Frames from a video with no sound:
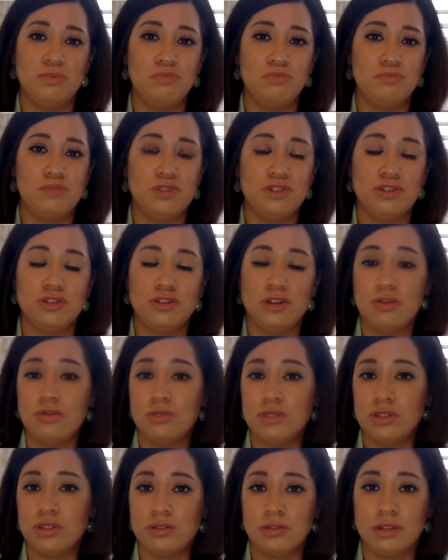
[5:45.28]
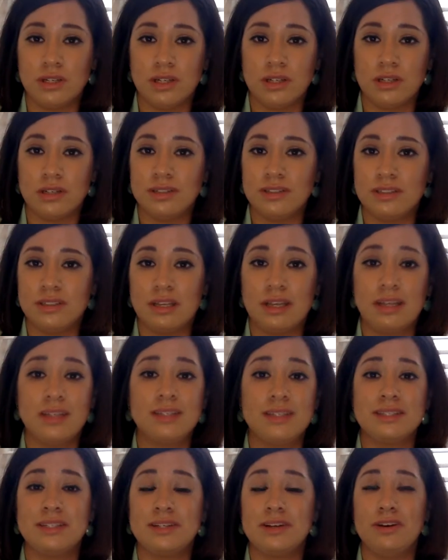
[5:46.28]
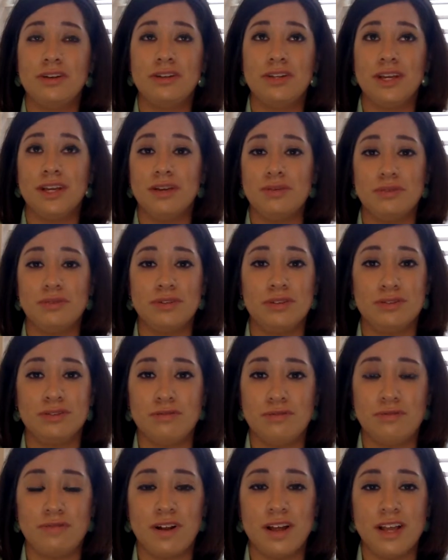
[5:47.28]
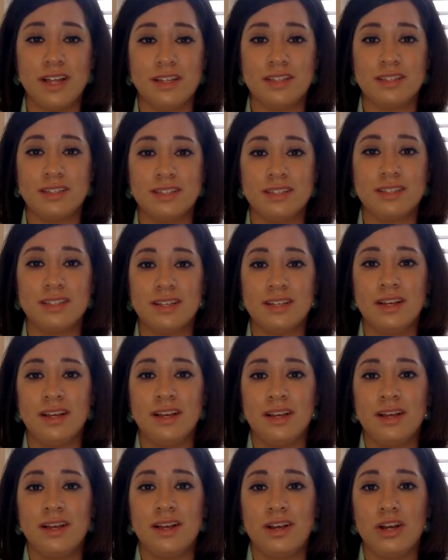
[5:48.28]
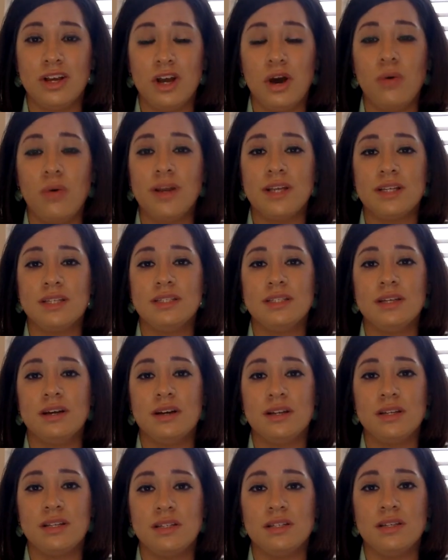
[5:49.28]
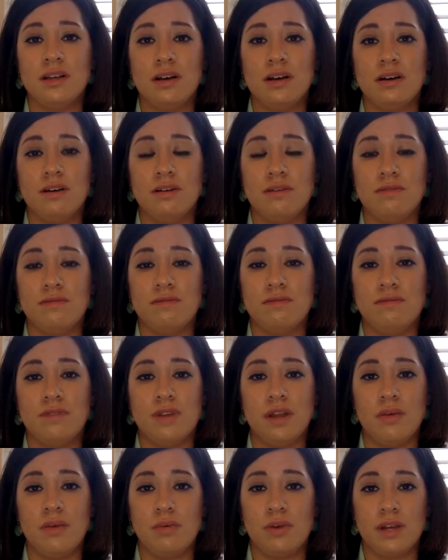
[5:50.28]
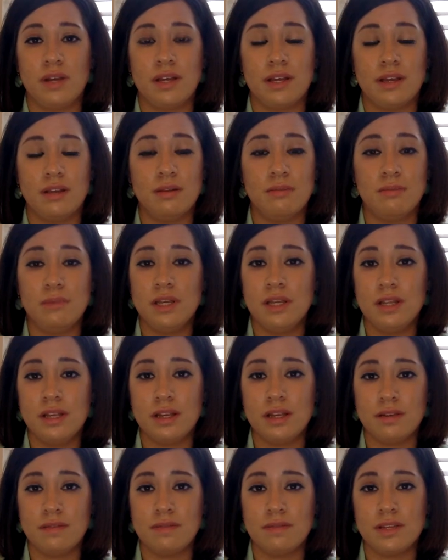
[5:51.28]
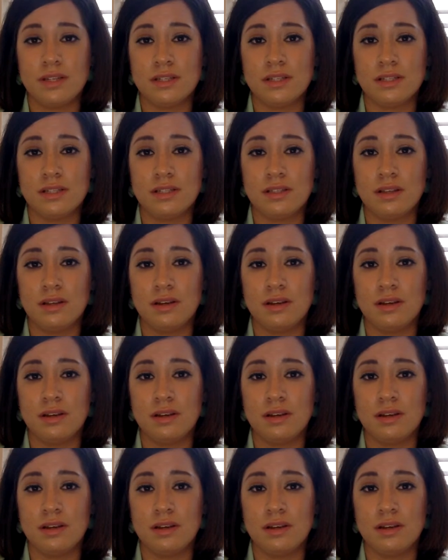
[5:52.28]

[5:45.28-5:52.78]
snowshoeing, dancing all night with new friends, going to tons of networking and meeting events.